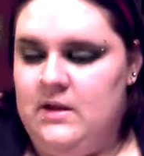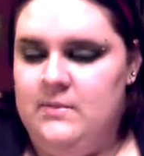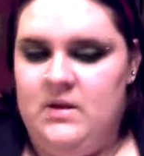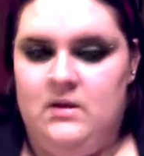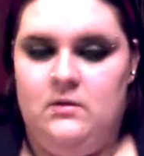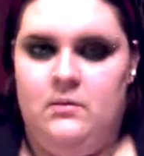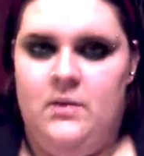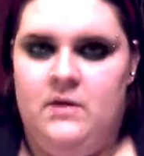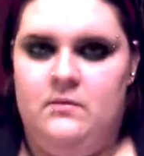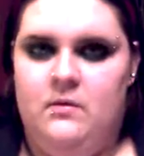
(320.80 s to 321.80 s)
I made a little
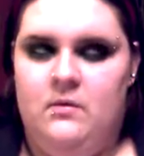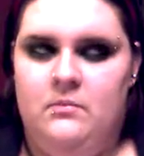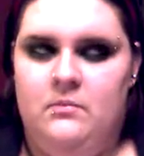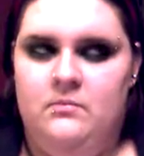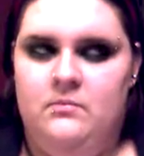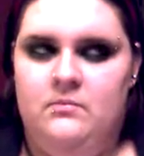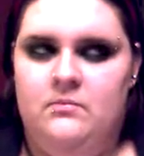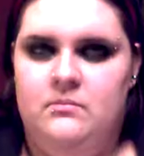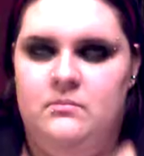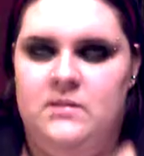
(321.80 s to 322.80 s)
bed for him.
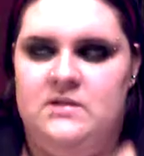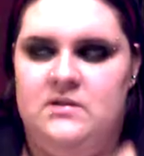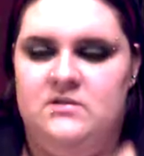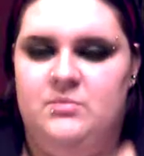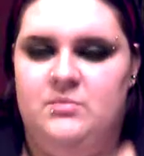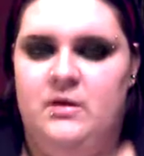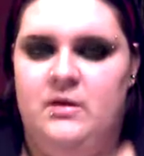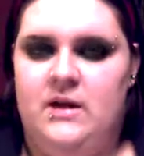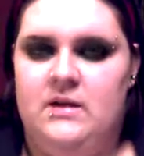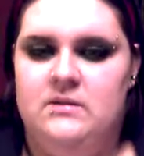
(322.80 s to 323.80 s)
That's how
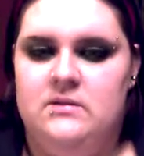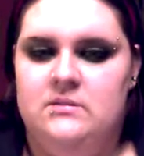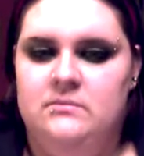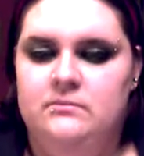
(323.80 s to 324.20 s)
spoiled he is.